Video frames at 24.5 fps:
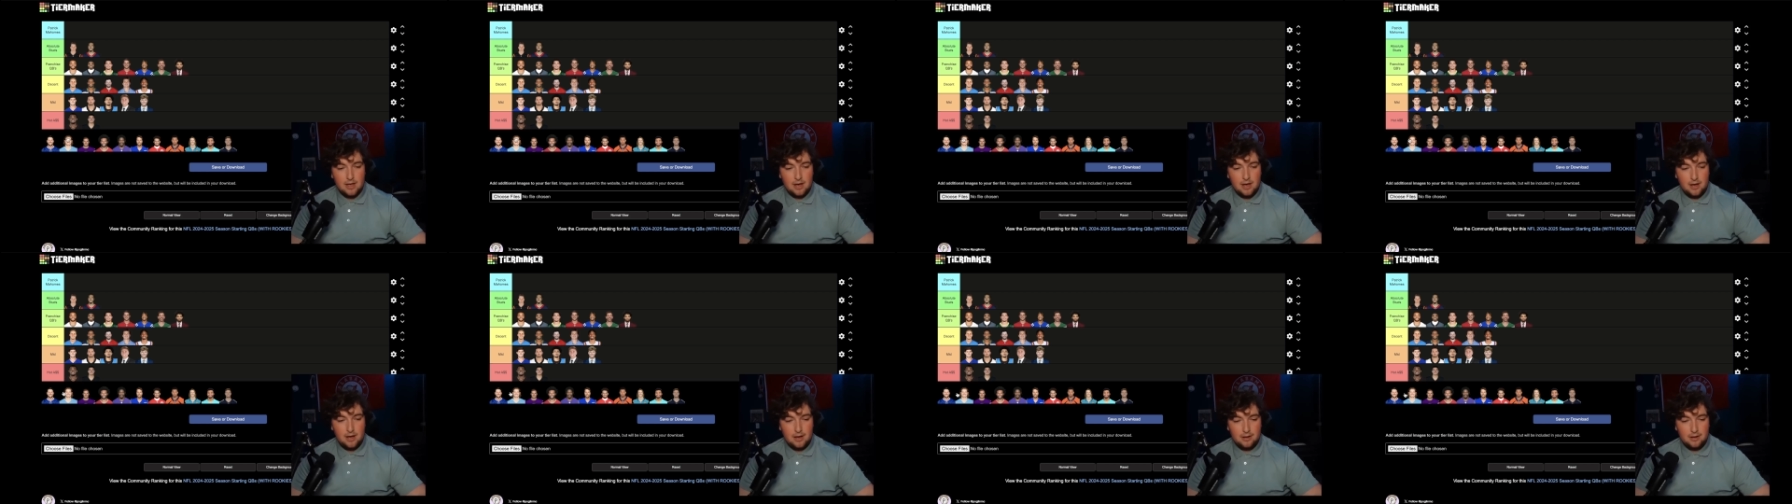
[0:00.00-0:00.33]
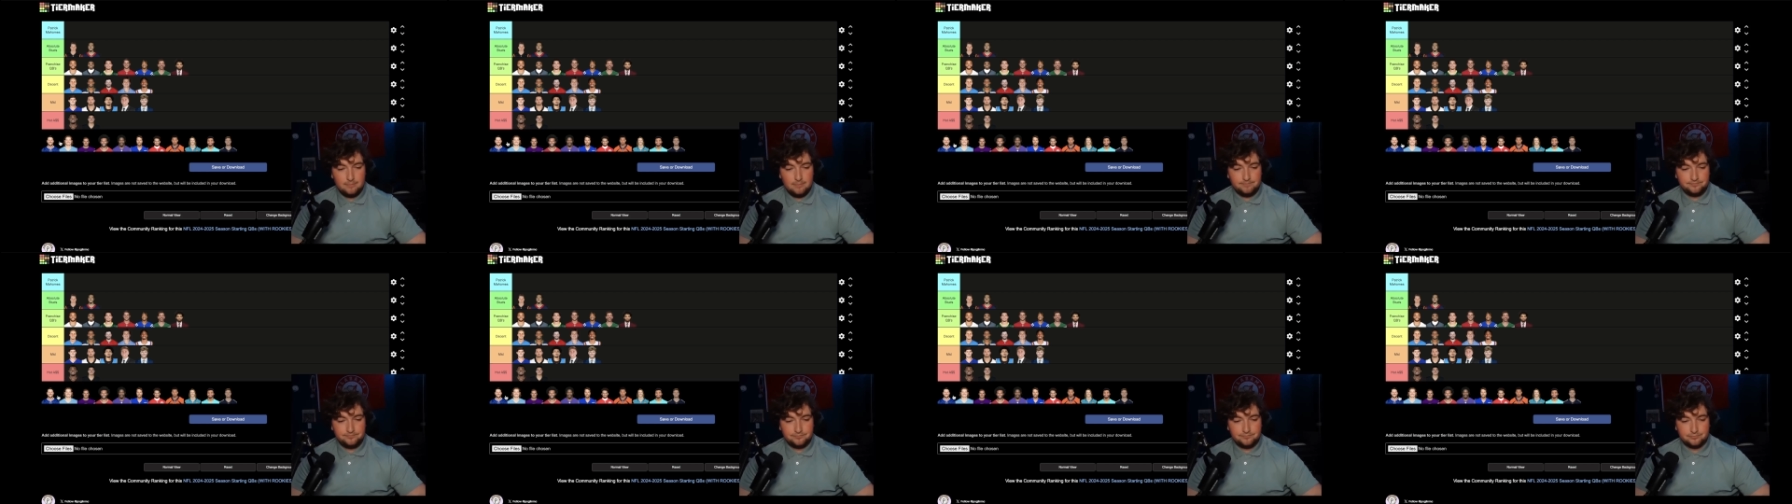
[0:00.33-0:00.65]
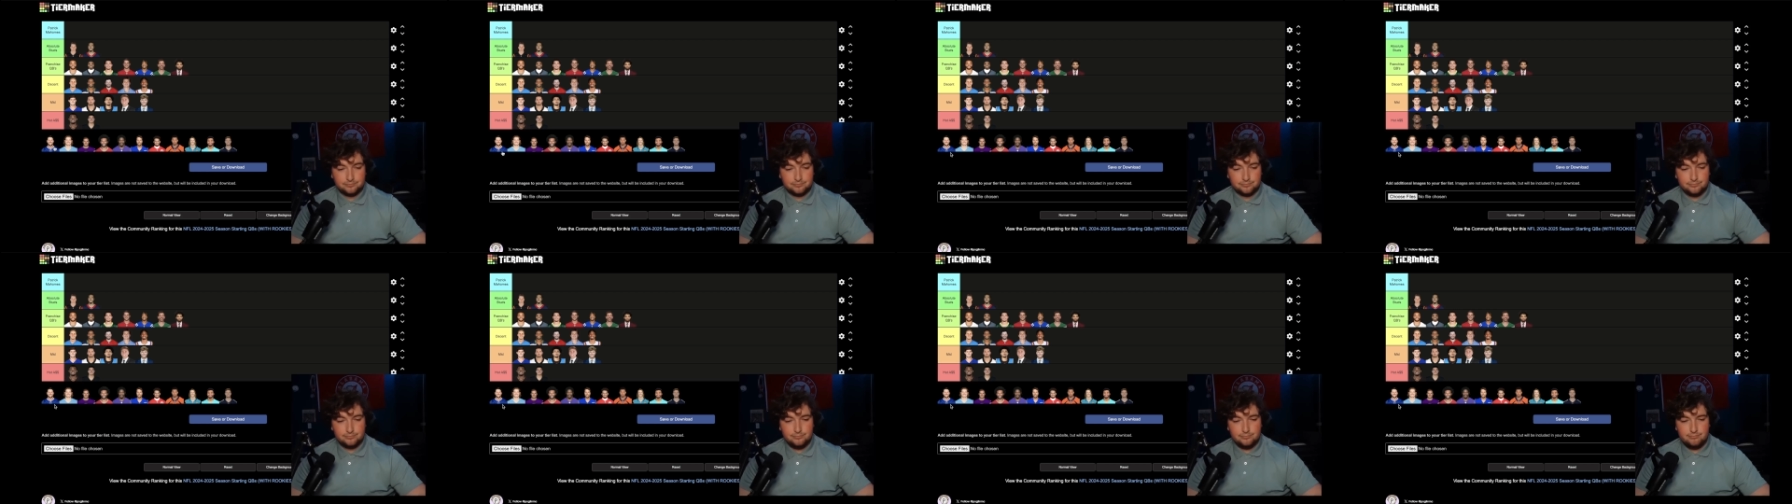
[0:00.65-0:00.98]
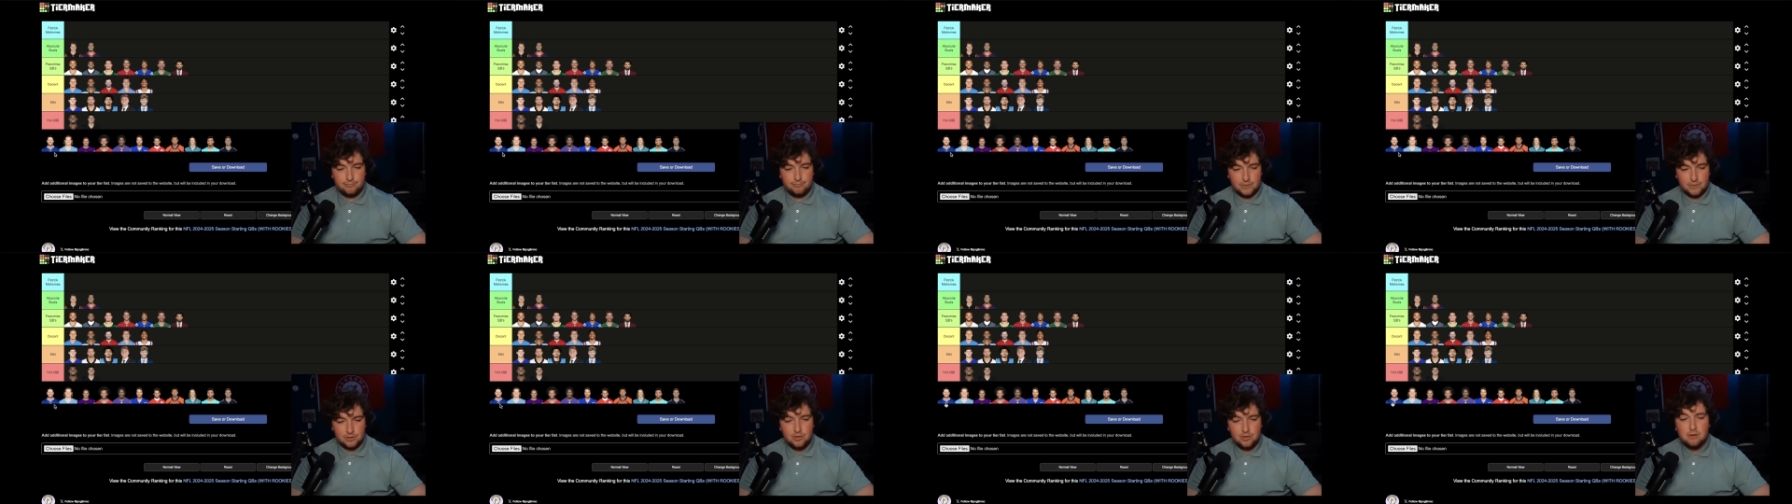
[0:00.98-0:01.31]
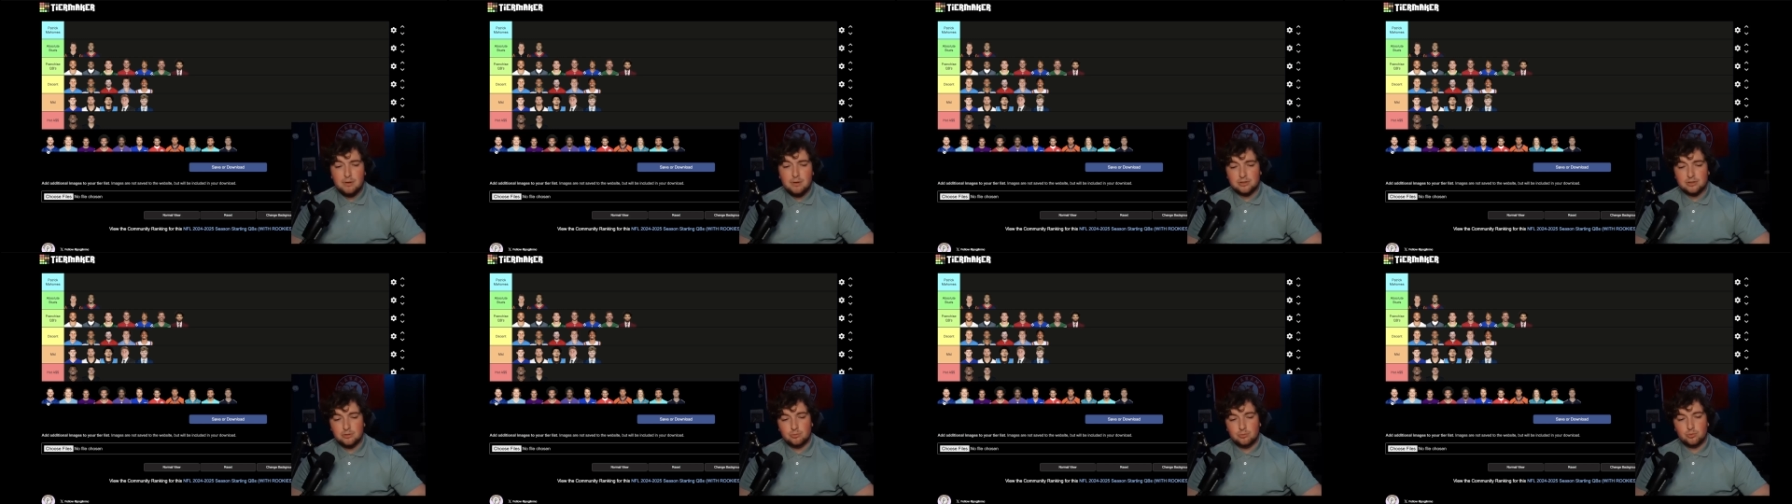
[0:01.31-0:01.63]
Let's talk
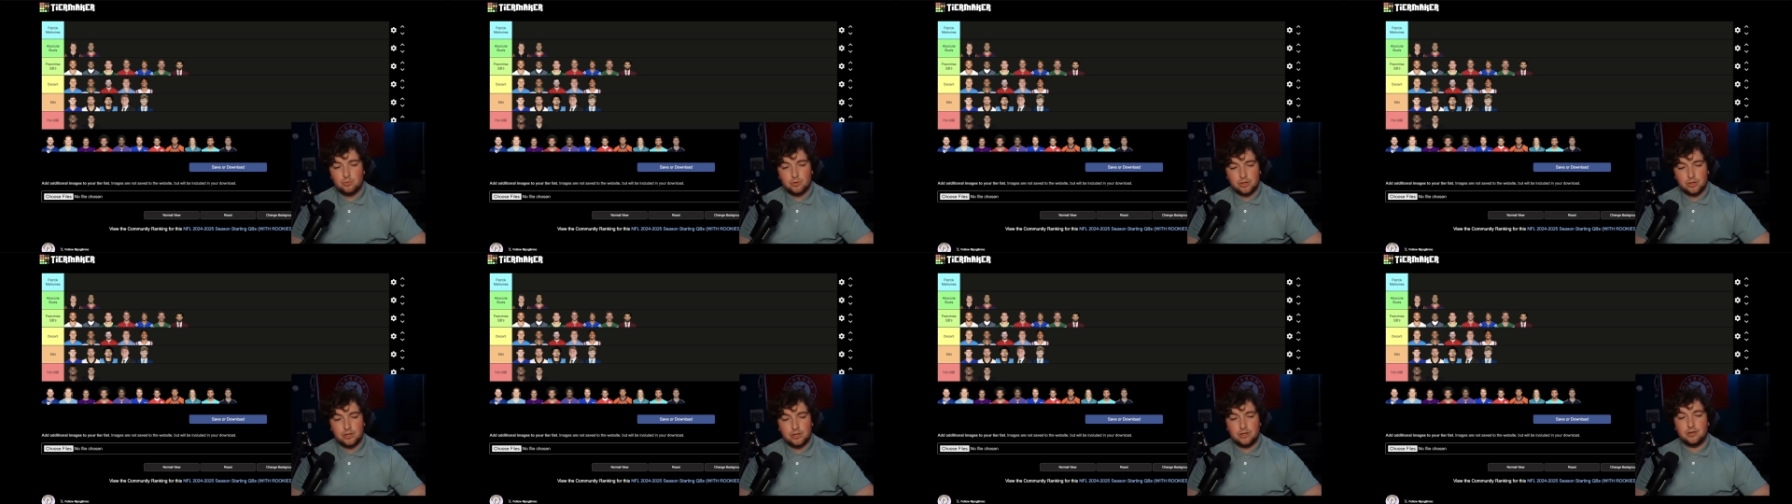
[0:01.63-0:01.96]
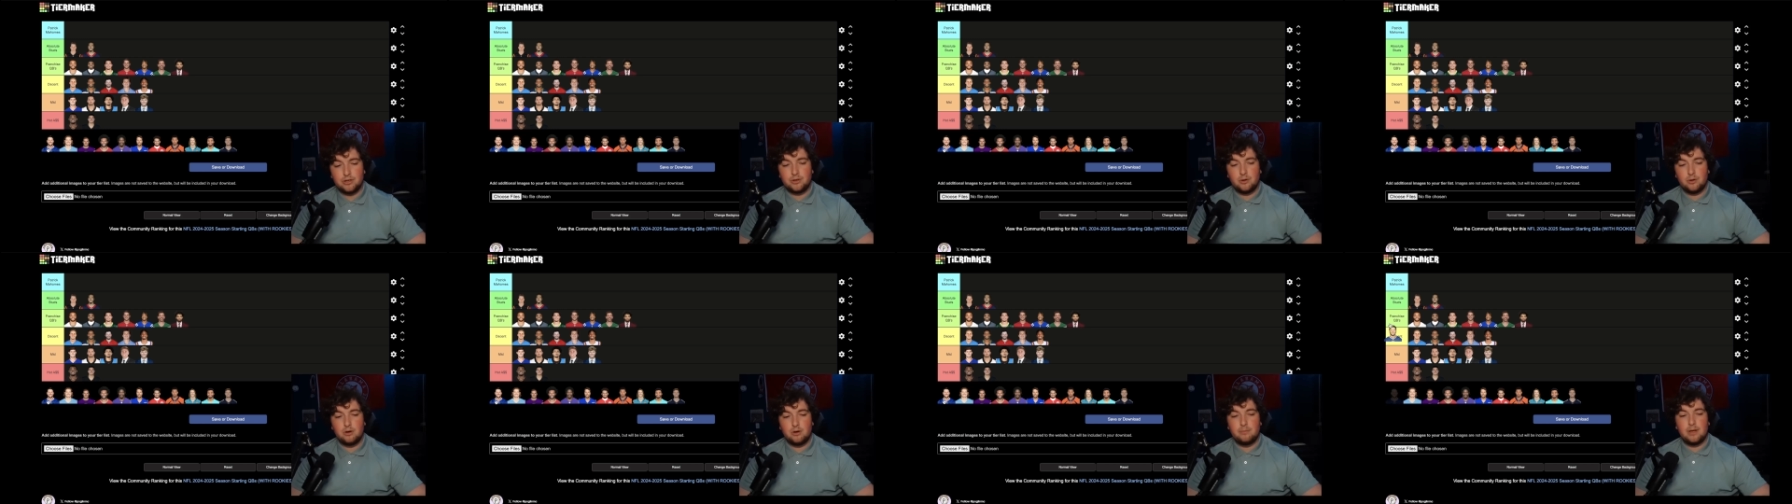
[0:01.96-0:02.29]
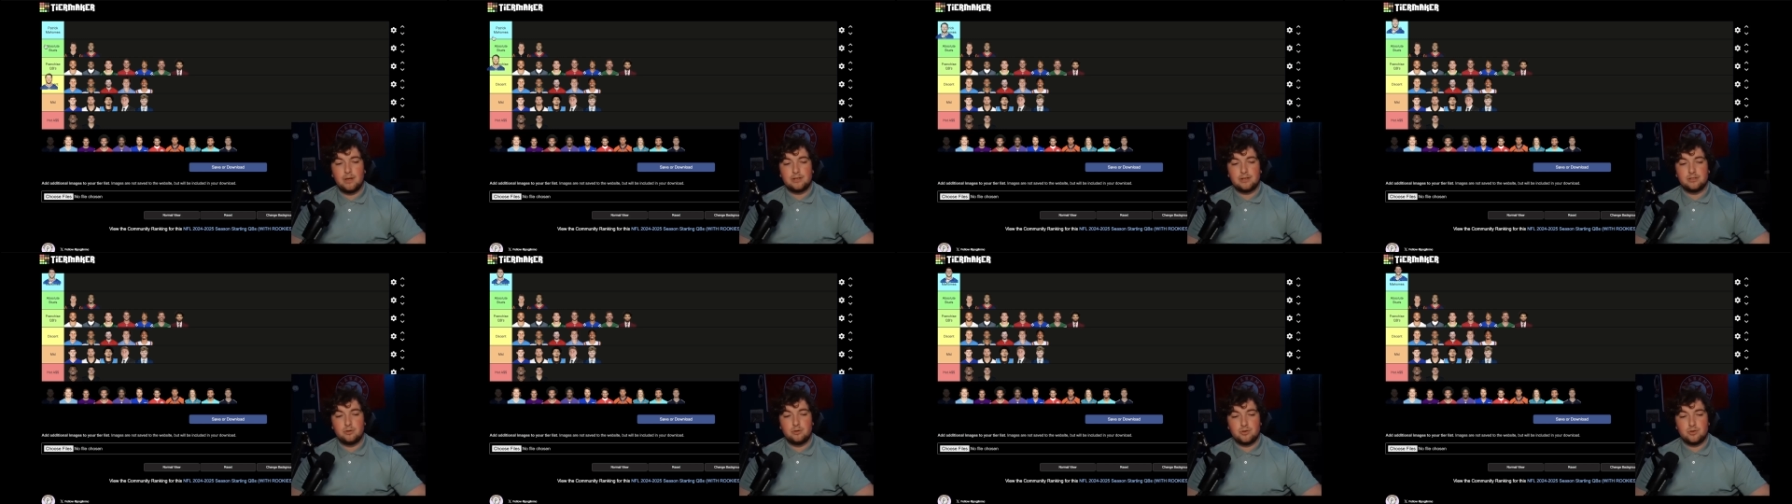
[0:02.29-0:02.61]
about some really good quarterbacks, though.